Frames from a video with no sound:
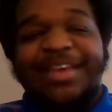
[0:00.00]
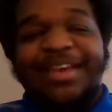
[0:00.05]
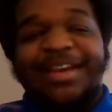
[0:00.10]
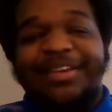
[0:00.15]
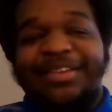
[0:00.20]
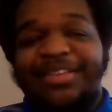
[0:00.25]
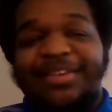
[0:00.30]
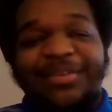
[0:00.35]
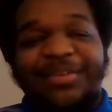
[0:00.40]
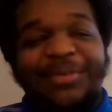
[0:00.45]

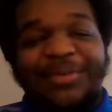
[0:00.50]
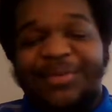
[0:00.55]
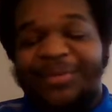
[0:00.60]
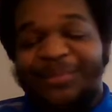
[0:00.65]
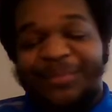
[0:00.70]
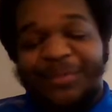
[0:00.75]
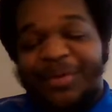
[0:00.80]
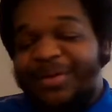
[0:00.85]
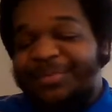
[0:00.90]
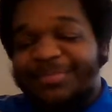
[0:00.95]
there.
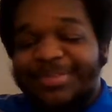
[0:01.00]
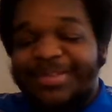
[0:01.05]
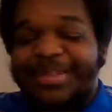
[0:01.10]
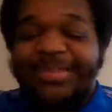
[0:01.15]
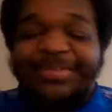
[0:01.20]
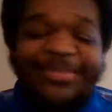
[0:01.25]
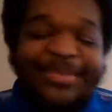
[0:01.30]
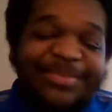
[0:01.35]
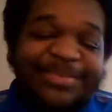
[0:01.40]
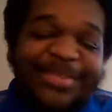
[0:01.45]
Like, well,
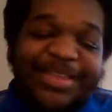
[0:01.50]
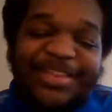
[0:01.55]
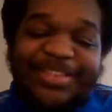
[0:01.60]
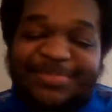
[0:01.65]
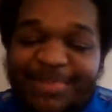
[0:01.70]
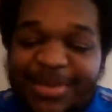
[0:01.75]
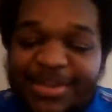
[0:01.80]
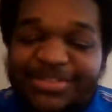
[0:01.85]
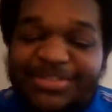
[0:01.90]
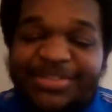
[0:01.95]
it
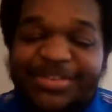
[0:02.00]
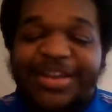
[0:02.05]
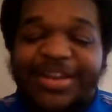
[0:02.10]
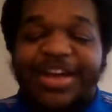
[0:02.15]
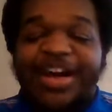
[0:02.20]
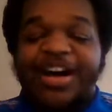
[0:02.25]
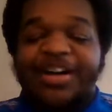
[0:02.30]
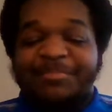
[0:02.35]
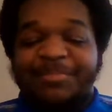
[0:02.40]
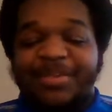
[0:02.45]
is based on the
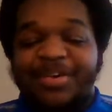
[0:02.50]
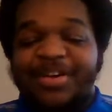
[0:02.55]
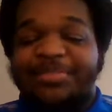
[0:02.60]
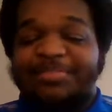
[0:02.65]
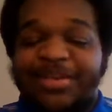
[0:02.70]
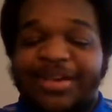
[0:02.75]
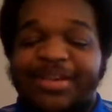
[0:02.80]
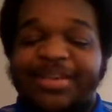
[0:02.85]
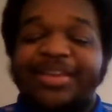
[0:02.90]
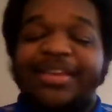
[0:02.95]
comic book,
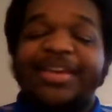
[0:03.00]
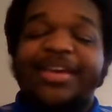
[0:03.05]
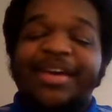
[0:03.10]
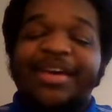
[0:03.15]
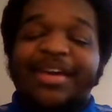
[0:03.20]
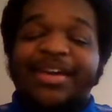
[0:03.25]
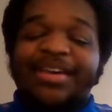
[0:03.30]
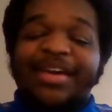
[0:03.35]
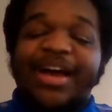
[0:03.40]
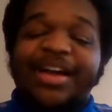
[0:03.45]
but
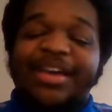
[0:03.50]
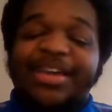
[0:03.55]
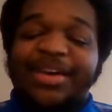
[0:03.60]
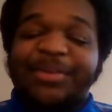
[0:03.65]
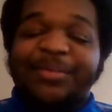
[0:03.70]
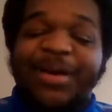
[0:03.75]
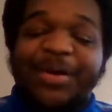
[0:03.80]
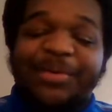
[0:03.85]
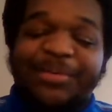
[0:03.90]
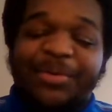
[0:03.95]
yeah, I
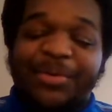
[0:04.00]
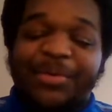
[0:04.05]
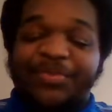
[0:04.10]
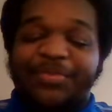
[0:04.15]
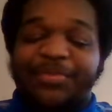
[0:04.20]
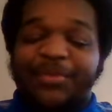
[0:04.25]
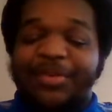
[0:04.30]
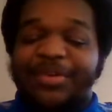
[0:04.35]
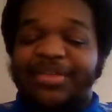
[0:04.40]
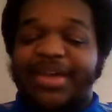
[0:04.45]
get what I'm
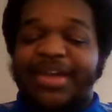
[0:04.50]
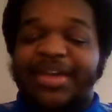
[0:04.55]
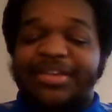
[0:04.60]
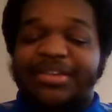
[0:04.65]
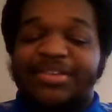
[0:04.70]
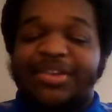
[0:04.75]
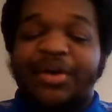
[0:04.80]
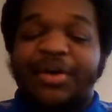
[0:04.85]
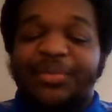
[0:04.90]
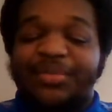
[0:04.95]
going for.
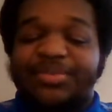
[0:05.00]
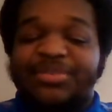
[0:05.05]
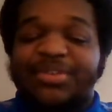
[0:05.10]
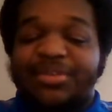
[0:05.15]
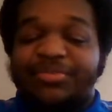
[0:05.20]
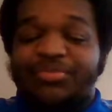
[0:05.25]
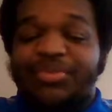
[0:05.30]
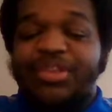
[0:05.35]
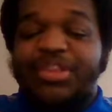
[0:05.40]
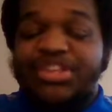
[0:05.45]
Like, you know, it was
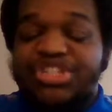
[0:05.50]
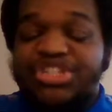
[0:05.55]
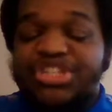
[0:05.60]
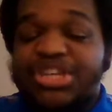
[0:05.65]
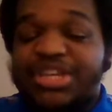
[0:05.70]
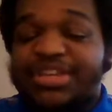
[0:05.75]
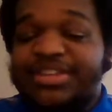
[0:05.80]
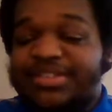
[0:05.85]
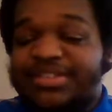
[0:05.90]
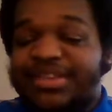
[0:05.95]
like really
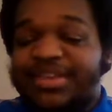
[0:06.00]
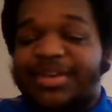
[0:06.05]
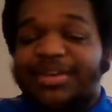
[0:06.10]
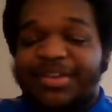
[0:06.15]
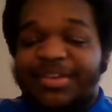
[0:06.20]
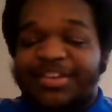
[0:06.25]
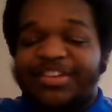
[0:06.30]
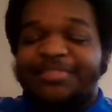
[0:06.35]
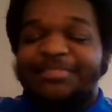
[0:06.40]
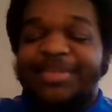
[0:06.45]
cheesy.
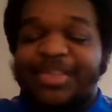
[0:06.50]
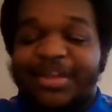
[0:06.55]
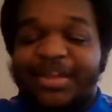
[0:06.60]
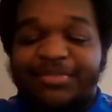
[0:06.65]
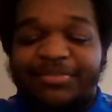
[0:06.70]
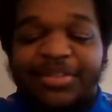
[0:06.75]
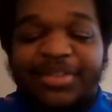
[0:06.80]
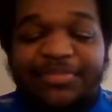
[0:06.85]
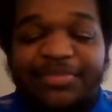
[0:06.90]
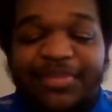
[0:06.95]
It could have been
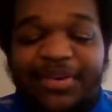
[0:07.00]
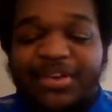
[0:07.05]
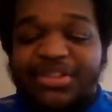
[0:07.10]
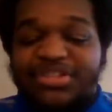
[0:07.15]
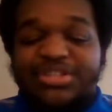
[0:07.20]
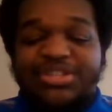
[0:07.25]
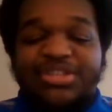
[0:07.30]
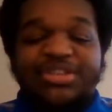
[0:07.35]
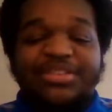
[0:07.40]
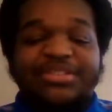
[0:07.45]
like really
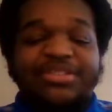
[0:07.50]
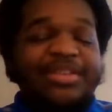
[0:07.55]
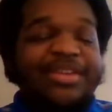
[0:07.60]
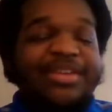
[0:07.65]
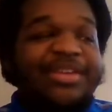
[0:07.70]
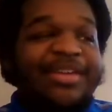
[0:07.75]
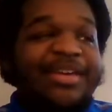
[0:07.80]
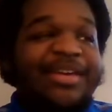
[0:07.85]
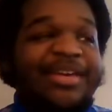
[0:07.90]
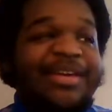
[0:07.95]
fucking
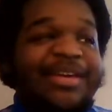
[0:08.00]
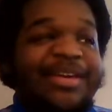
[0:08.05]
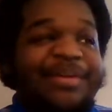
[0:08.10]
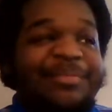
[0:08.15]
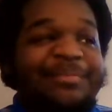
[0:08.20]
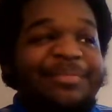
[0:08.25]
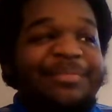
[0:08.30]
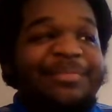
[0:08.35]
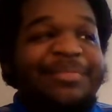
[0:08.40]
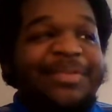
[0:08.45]
cheesy.
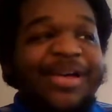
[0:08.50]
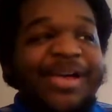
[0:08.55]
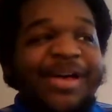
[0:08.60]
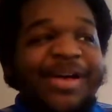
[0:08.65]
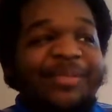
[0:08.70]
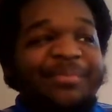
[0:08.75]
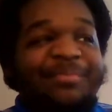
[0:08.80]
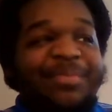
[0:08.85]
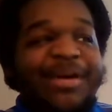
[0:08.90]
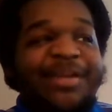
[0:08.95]

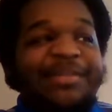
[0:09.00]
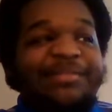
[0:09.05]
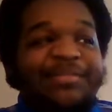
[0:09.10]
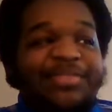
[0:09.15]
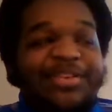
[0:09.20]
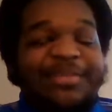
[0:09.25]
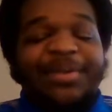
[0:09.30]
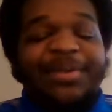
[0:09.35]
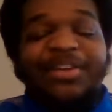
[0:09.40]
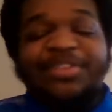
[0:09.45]

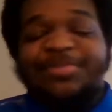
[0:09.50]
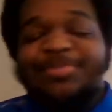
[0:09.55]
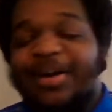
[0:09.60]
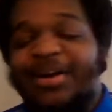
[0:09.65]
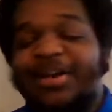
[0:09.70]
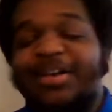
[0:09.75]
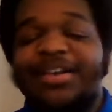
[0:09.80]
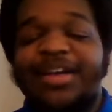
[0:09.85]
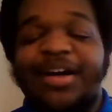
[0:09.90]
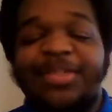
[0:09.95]
But for the most
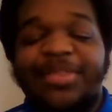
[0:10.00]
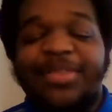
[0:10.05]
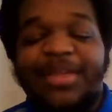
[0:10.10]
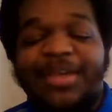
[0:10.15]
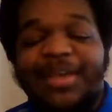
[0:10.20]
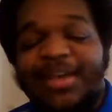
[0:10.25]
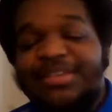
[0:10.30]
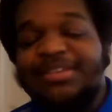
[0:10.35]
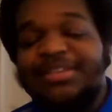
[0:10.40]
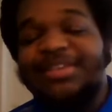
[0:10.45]
part now,
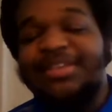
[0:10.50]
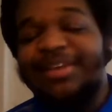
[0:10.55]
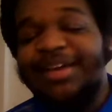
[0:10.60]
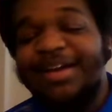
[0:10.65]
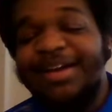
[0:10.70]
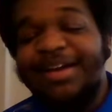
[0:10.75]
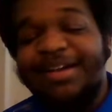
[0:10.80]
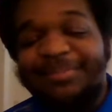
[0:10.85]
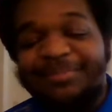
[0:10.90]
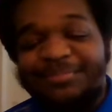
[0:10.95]
they actually,
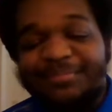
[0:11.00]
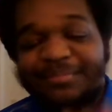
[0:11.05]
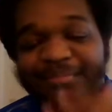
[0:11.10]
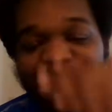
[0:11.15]
I